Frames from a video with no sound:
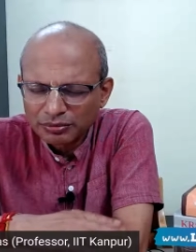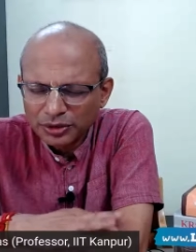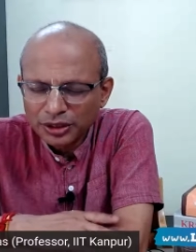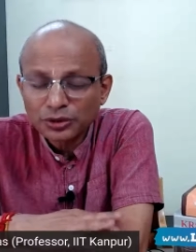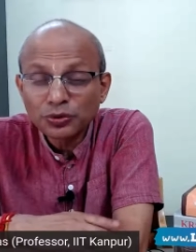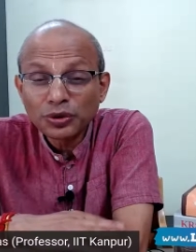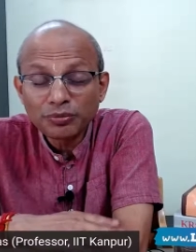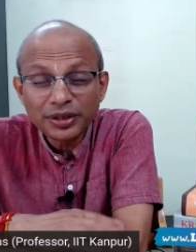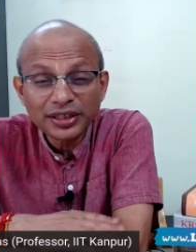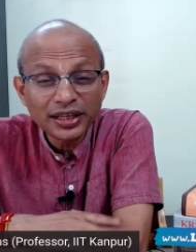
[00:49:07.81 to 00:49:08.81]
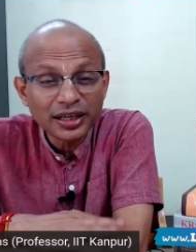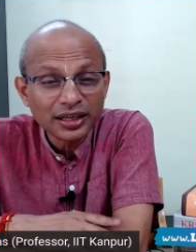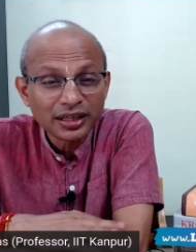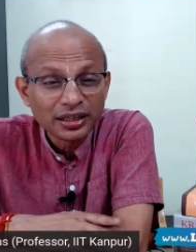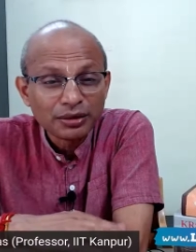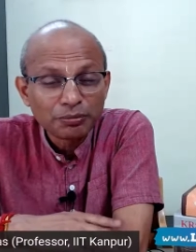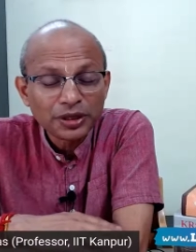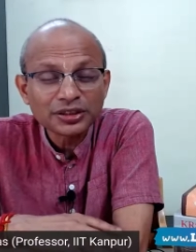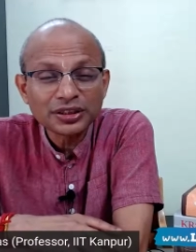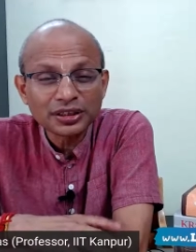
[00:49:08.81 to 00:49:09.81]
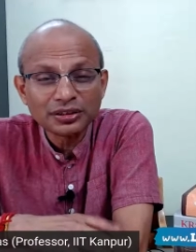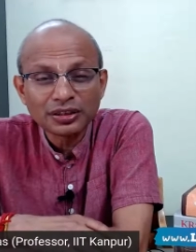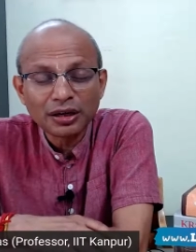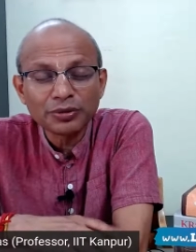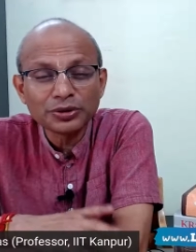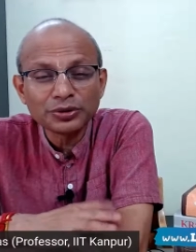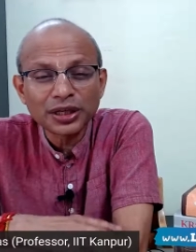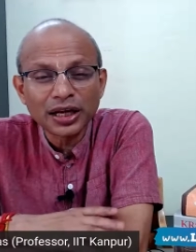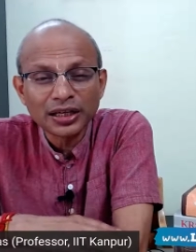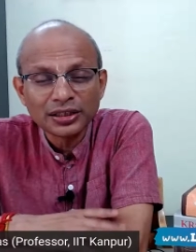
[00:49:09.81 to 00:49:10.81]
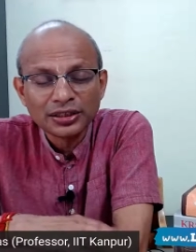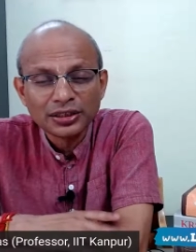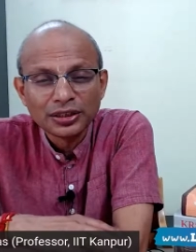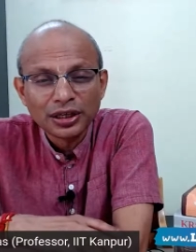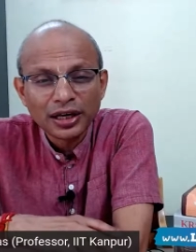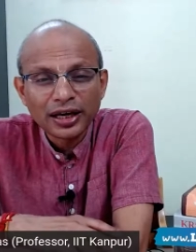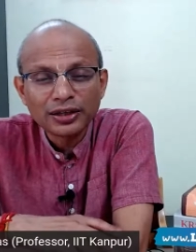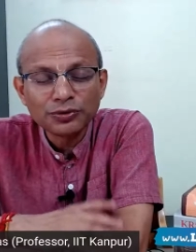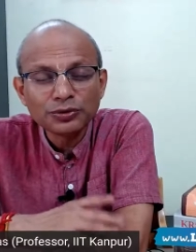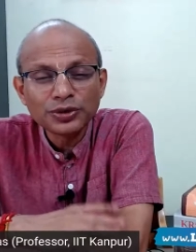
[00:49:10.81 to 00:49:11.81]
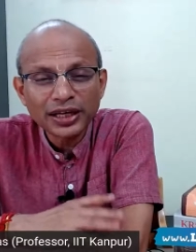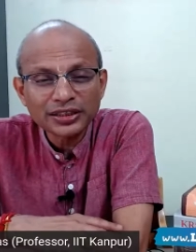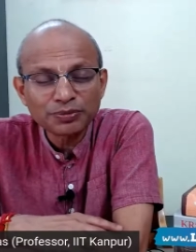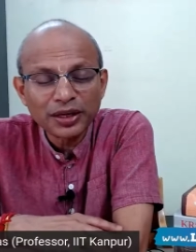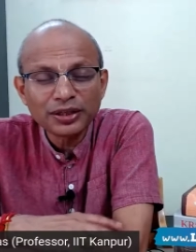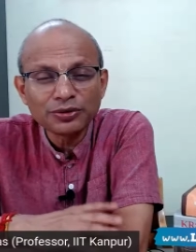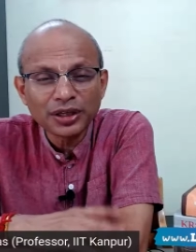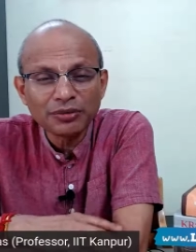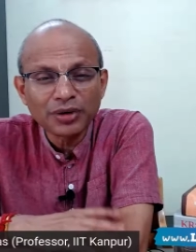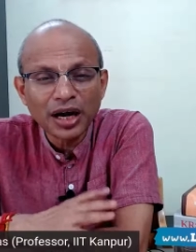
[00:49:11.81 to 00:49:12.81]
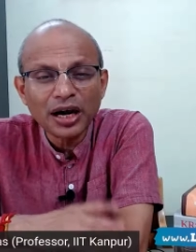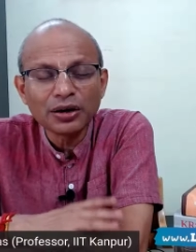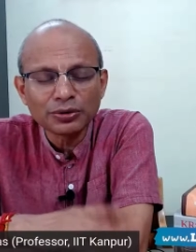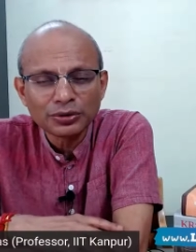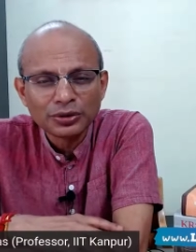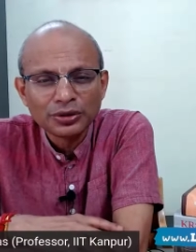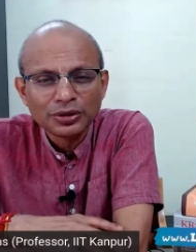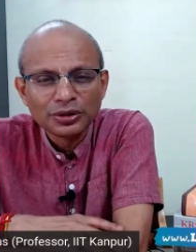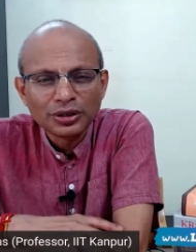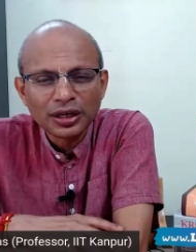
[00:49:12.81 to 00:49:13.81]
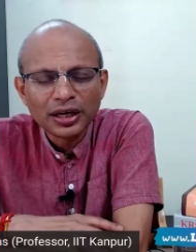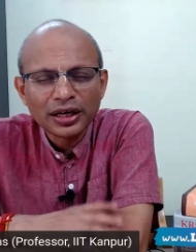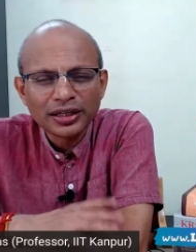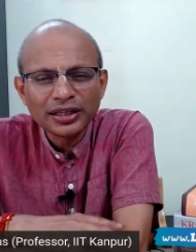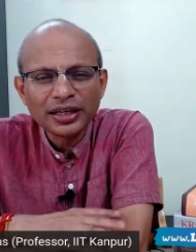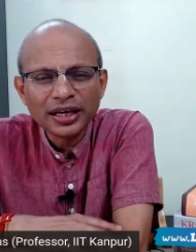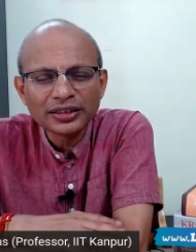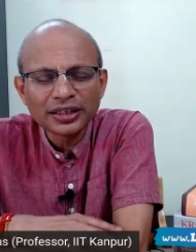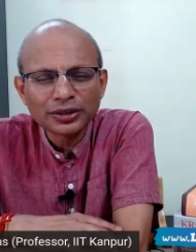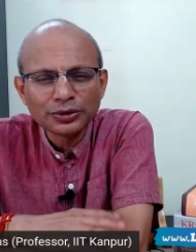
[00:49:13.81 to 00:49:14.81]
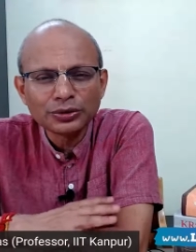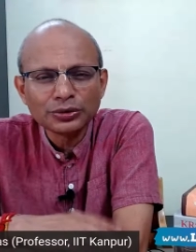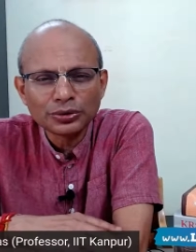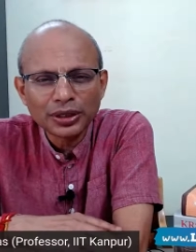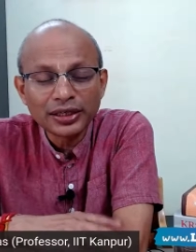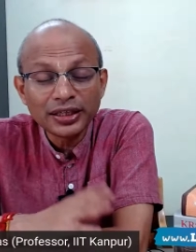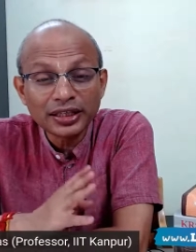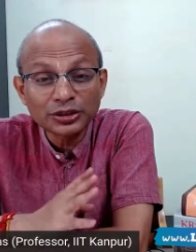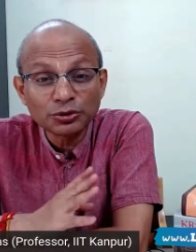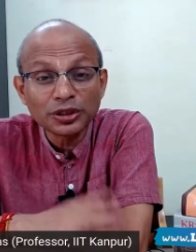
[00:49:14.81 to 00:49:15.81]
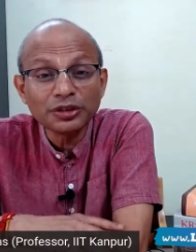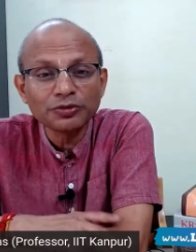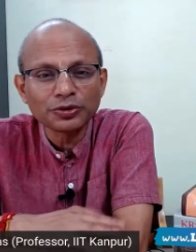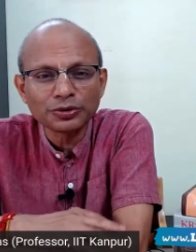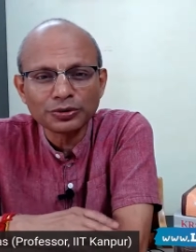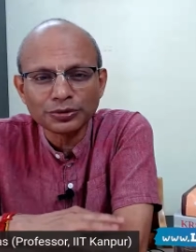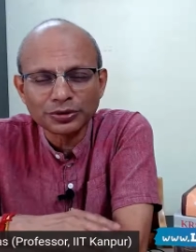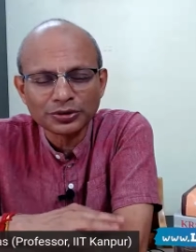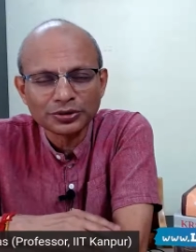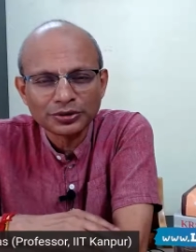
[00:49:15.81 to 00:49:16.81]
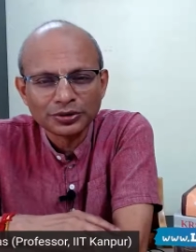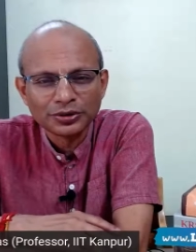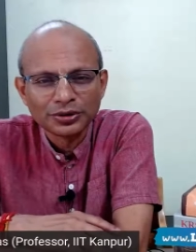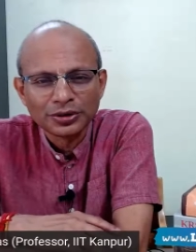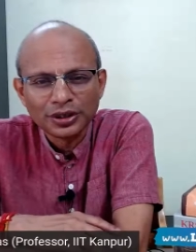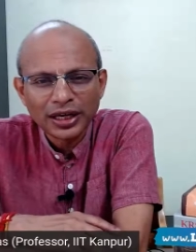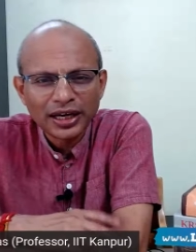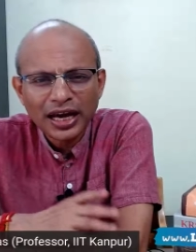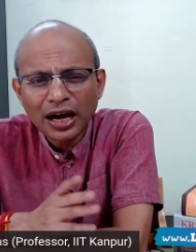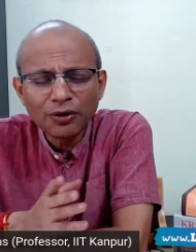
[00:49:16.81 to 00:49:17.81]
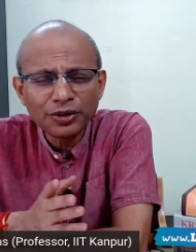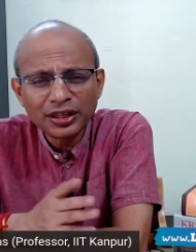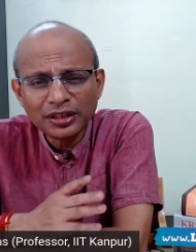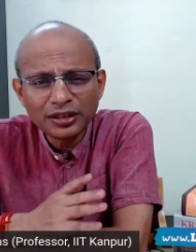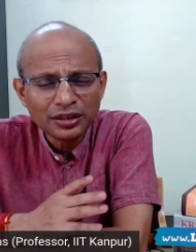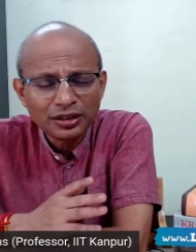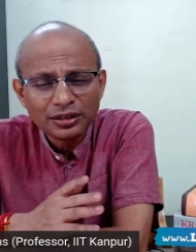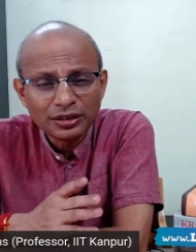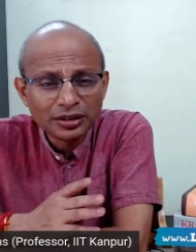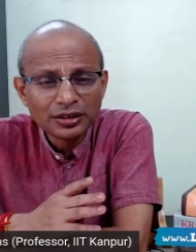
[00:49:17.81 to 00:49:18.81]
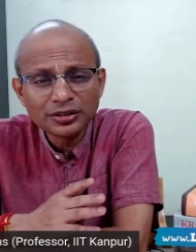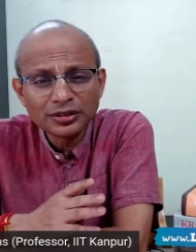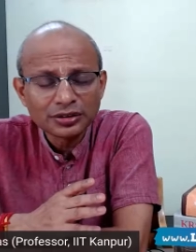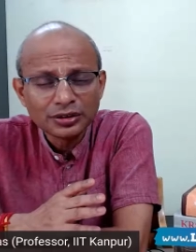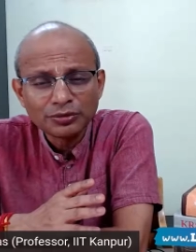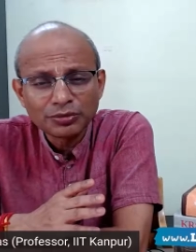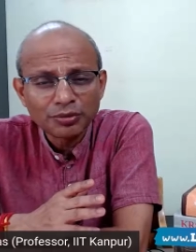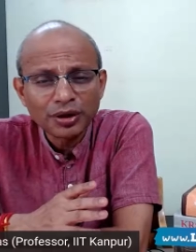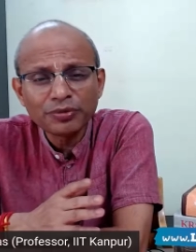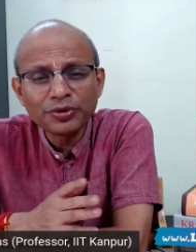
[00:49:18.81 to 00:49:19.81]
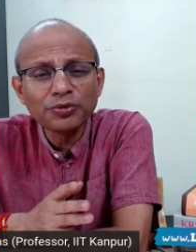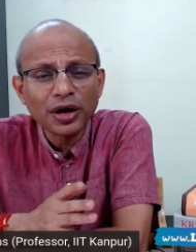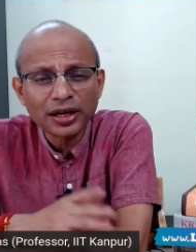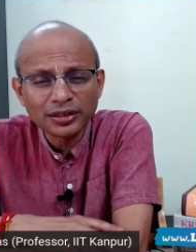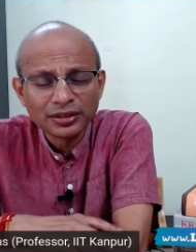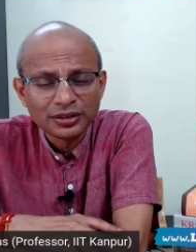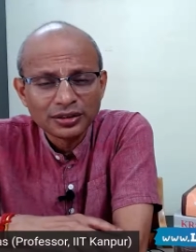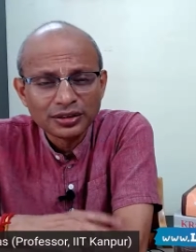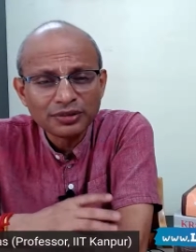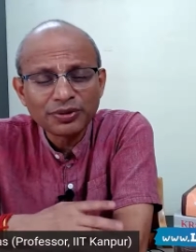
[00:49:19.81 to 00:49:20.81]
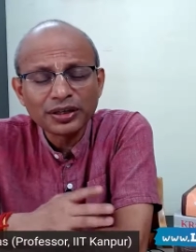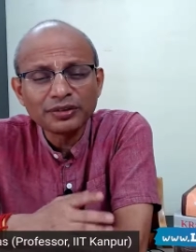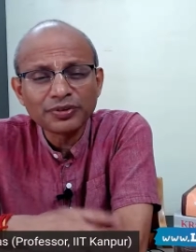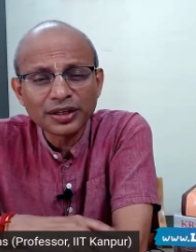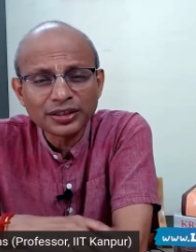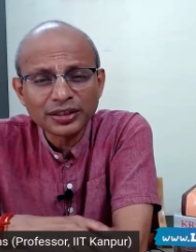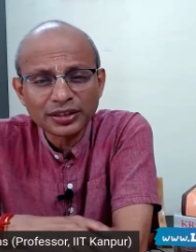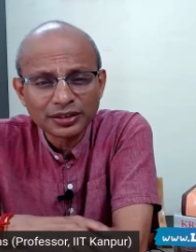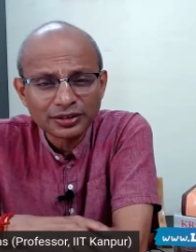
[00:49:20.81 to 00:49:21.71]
Yadu will meet a person, Avaduta, and who would explain to him how he has a guru, he has 24 gurus, and how he learns from everyone different thing.